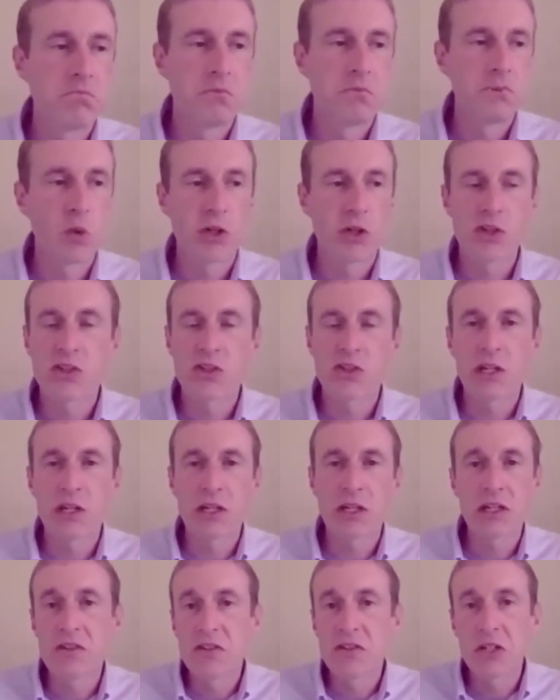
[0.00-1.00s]
We're just going to
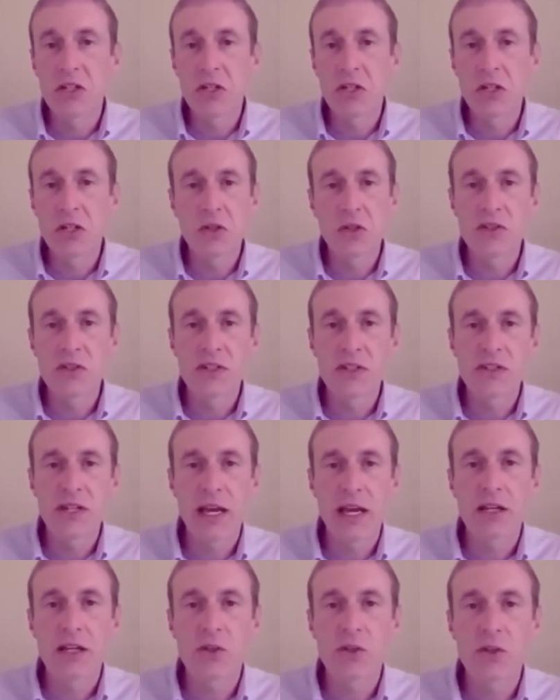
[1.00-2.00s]
continue to use it
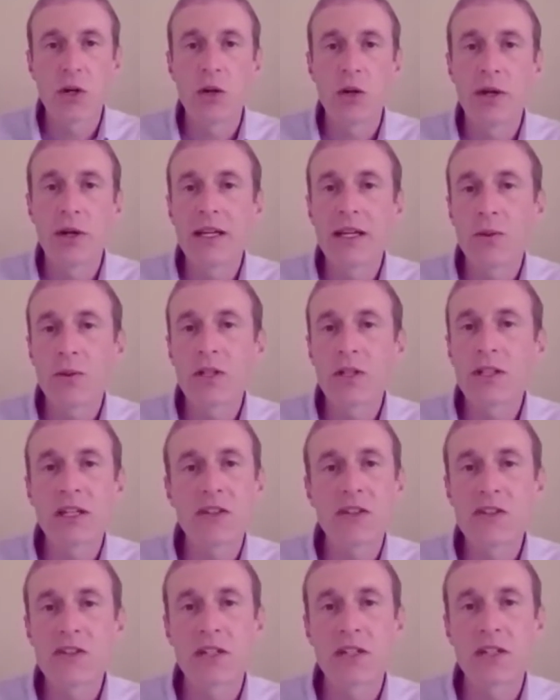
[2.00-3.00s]
status quo, and it really
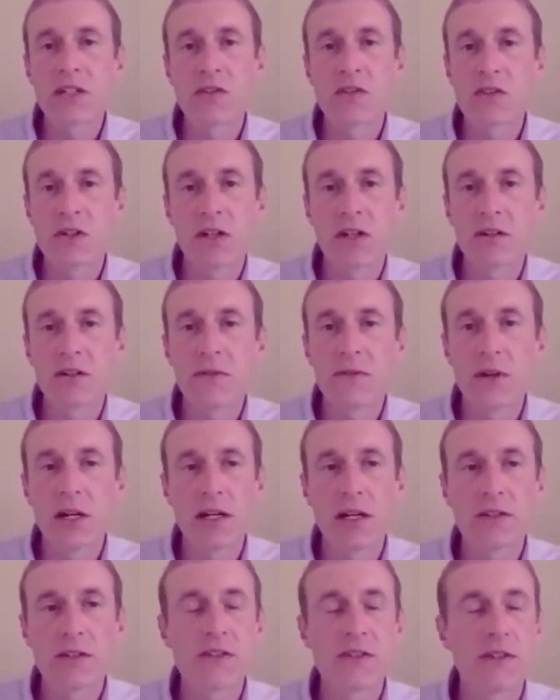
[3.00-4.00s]
isn't a concern for
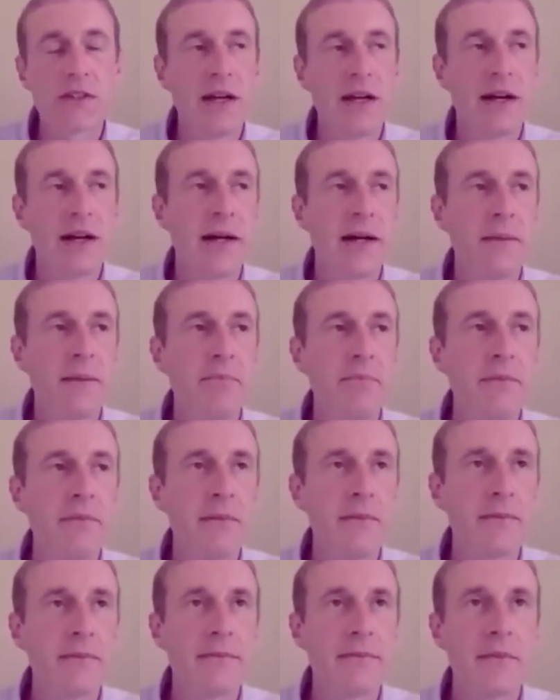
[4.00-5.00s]
us.
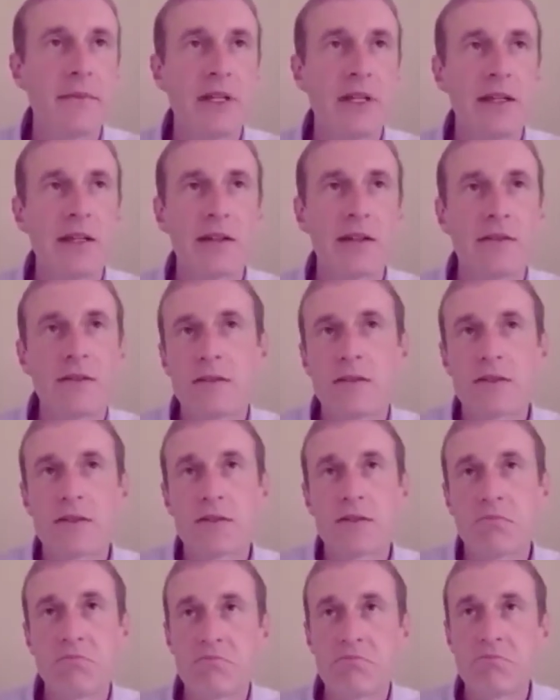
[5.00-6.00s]
It's
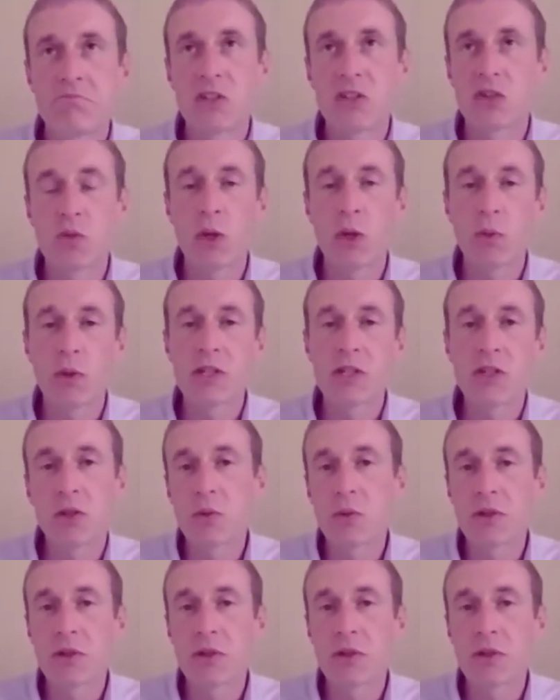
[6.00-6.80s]
just what we do.